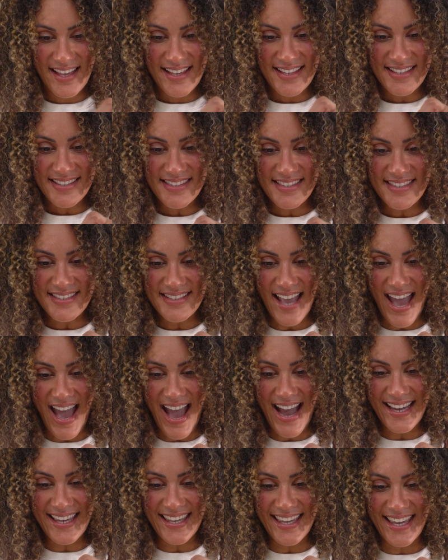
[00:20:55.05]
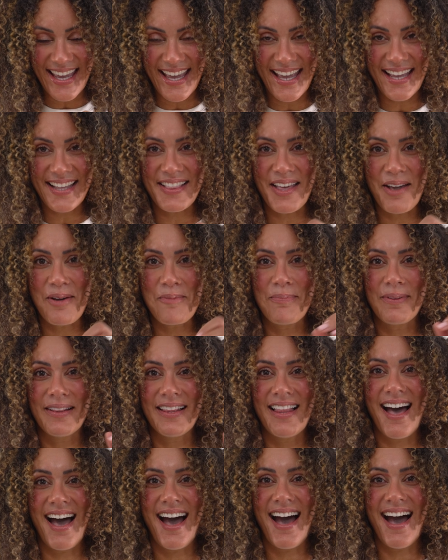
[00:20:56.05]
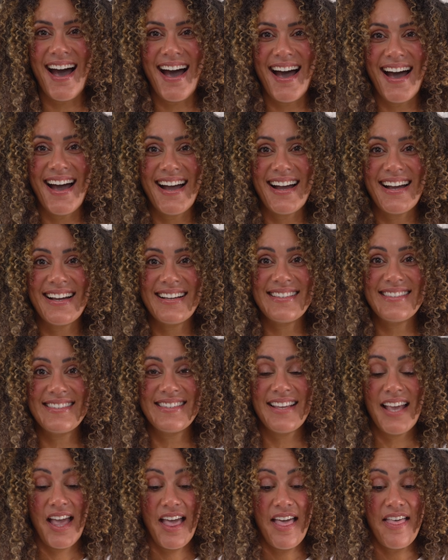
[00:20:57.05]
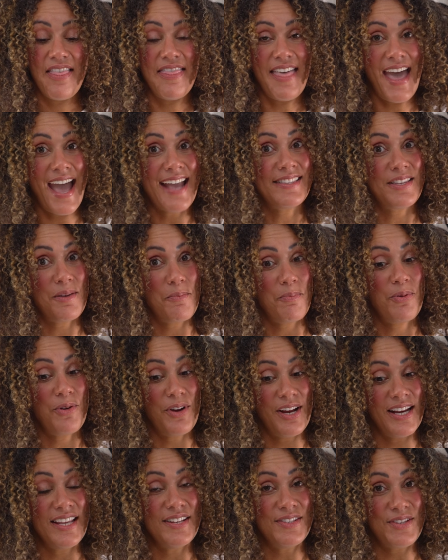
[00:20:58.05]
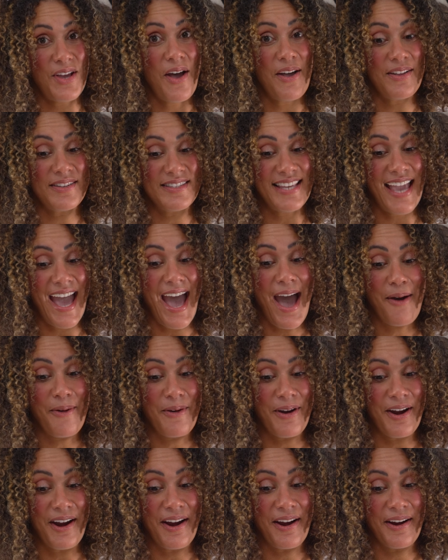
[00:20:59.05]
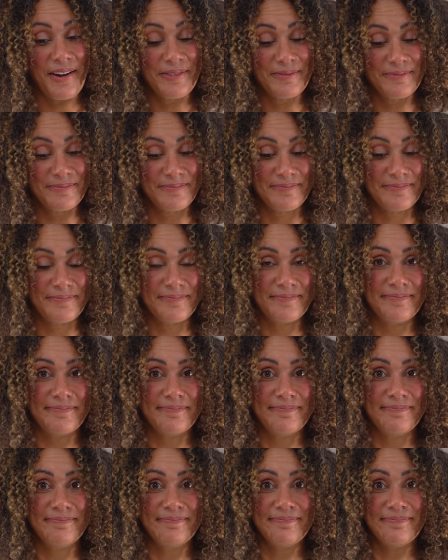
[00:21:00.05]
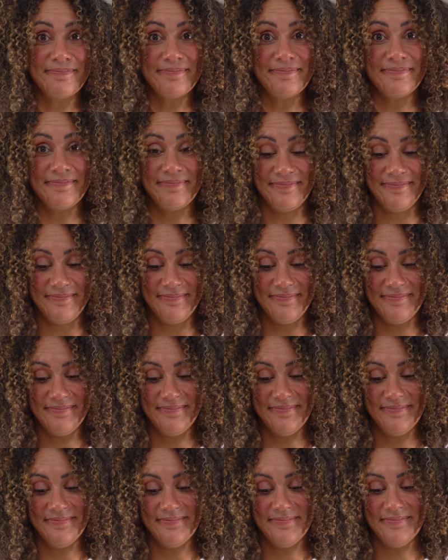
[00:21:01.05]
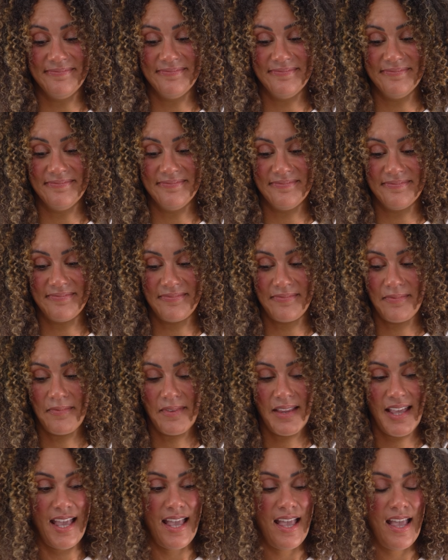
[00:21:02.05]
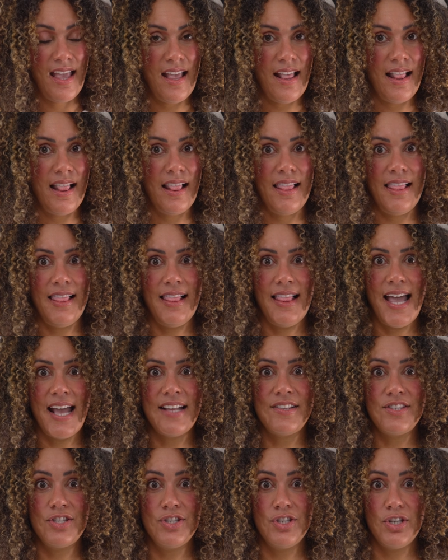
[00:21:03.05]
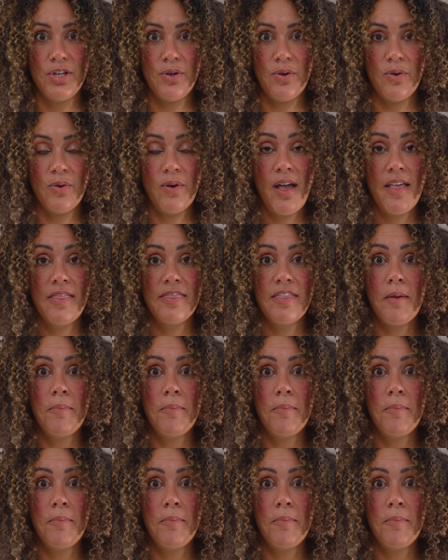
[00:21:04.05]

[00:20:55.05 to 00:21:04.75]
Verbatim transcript: Stacking the blocks. That's a pretty tall tower. Hmm. Let's do the